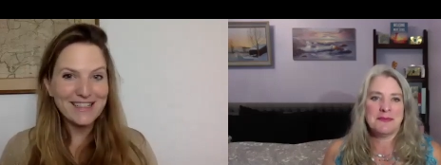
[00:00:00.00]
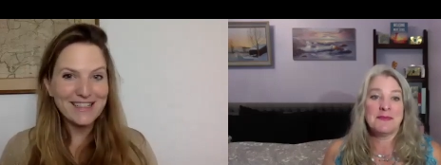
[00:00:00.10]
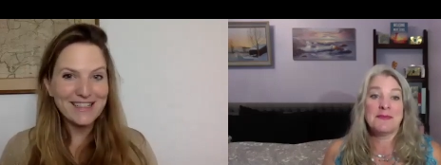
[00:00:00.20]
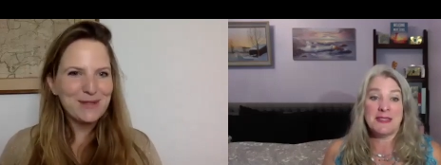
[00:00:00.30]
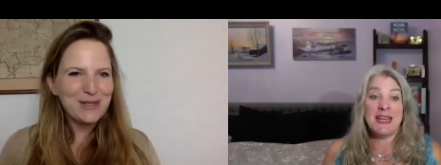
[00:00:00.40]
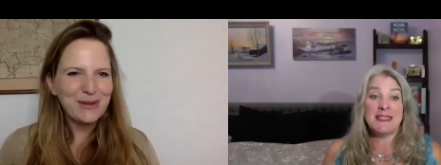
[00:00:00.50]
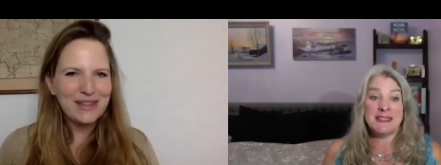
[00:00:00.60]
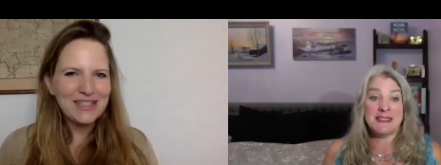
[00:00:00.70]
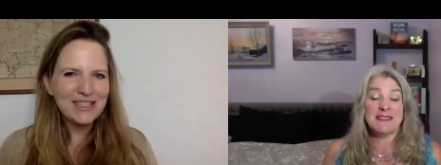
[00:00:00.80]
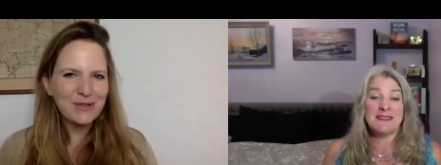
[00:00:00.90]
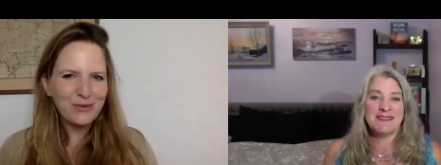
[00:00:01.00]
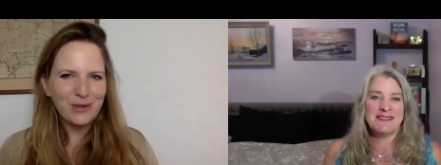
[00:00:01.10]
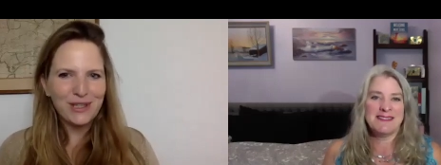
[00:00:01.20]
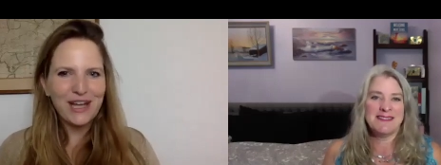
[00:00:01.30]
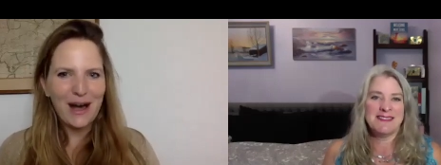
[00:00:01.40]
Speaker 1: um, So this is a
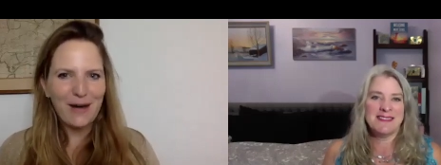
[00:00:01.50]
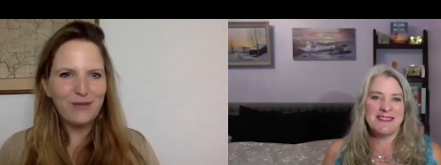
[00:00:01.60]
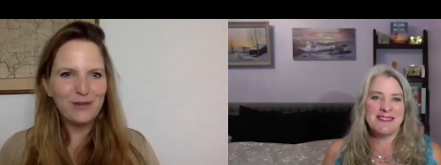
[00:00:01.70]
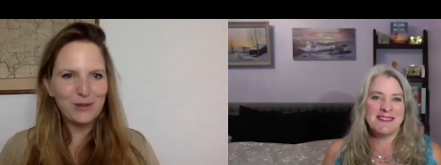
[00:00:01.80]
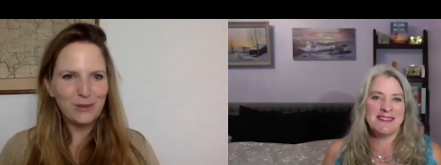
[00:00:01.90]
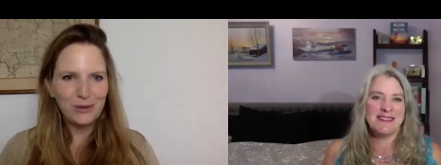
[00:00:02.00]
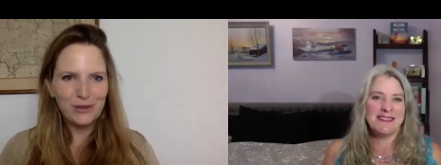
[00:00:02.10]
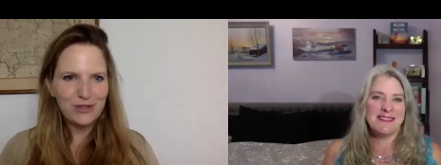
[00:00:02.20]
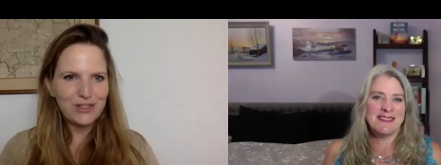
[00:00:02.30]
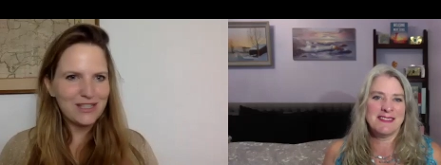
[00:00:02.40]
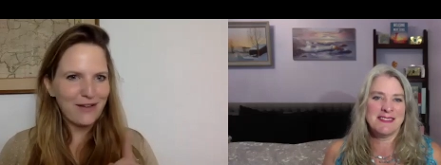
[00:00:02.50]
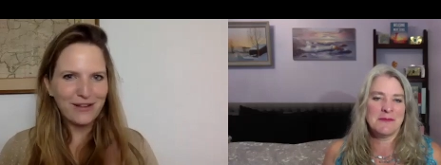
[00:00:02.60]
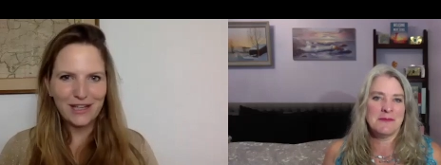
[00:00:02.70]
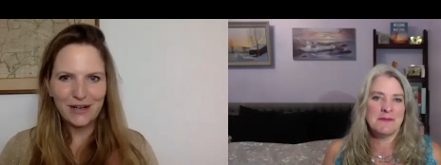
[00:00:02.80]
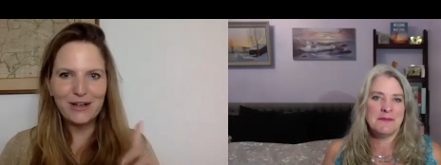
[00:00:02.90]
really helpful tool to just
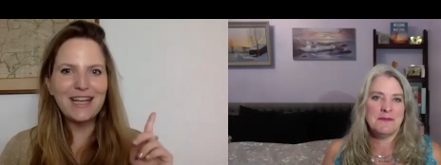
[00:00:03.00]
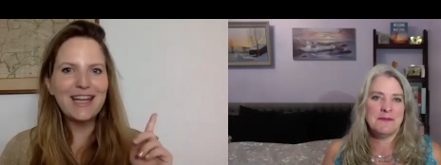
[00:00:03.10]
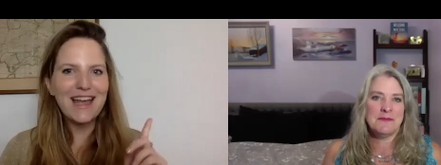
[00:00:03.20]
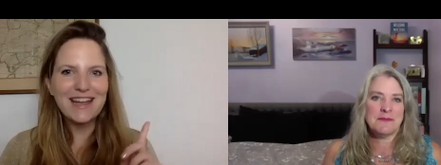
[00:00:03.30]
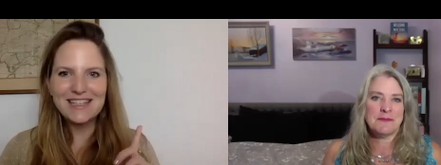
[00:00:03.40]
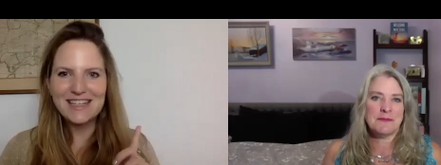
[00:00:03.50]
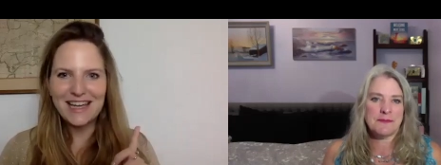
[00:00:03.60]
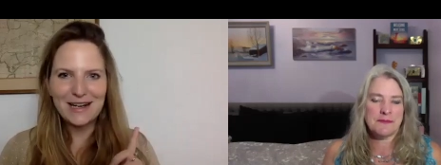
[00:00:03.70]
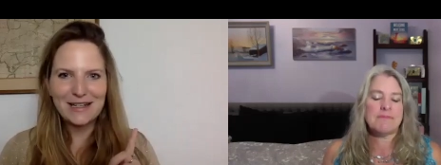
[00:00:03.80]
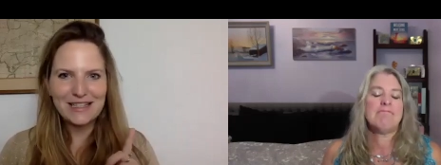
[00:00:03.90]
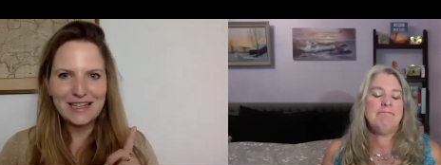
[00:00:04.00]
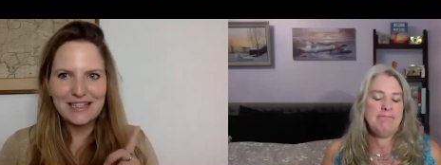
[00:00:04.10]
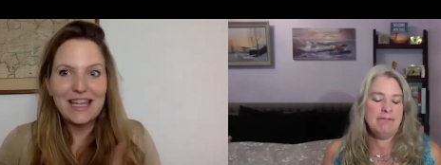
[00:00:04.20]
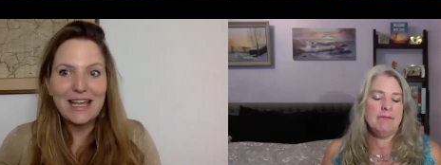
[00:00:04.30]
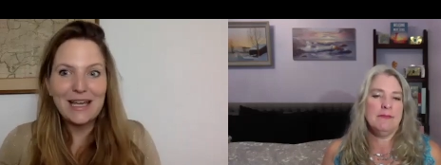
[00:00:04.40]
have clarity and and
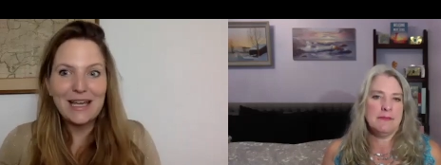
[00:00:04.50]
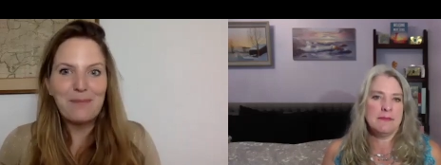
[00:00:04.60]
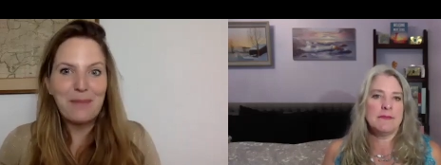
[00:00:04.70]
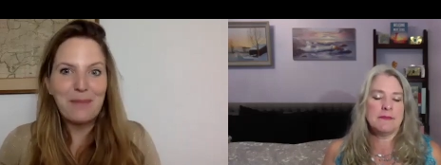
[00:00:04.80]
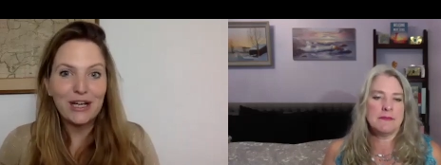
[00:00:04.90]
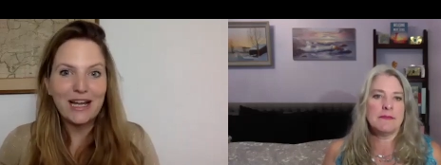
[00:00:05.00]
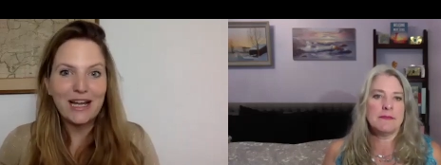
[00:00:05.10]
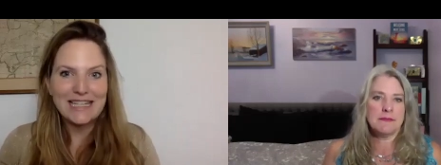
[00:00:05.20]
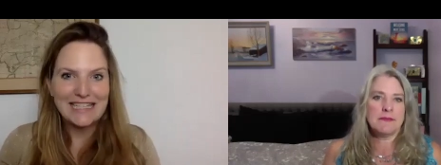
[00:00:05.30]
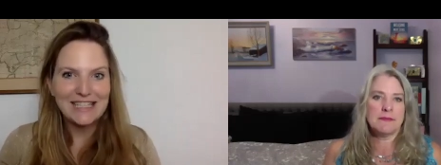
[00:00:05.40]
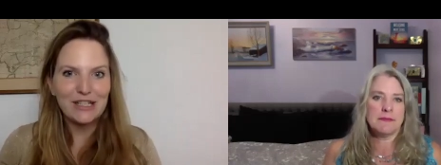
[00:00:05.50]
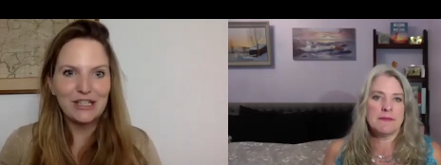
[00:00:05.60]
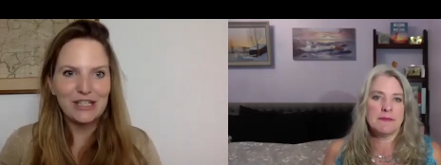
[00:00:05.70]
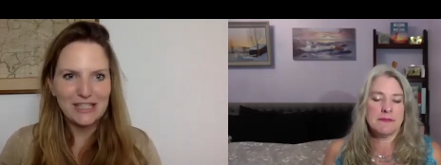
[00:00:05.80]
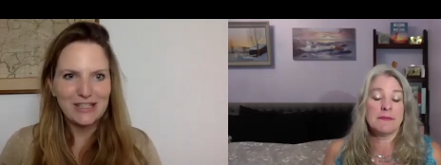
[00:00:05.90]
uh, take better and
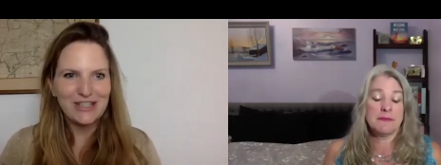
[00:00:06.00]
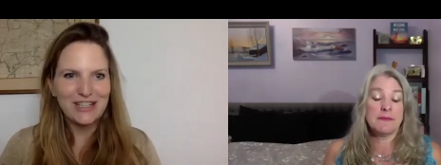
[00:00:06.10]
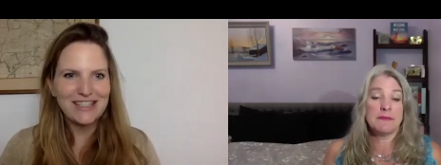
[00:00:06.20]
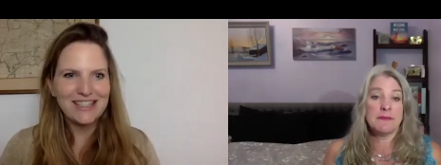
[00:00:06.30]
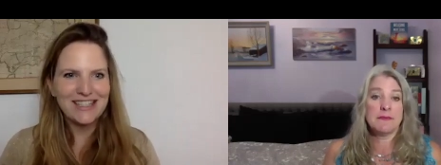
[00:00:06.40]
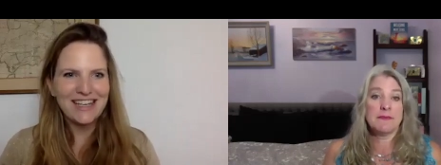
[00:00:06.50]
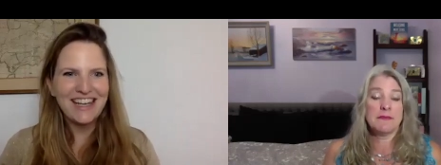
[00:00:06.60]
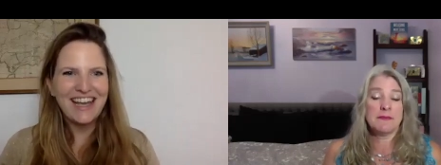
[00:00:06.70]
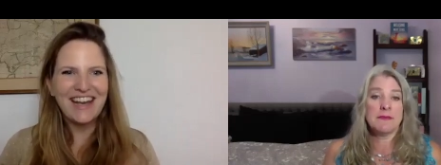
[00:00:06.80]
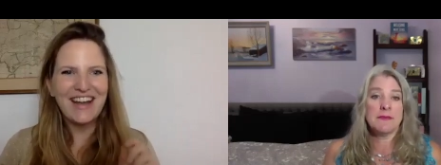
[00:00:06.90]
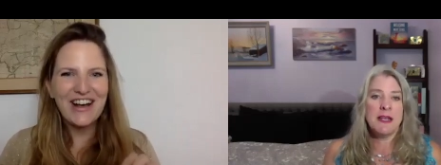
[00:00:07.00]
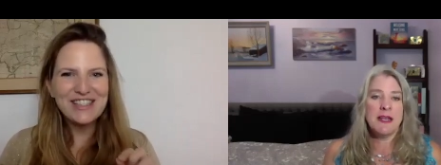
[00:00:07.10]
easier decisions. And I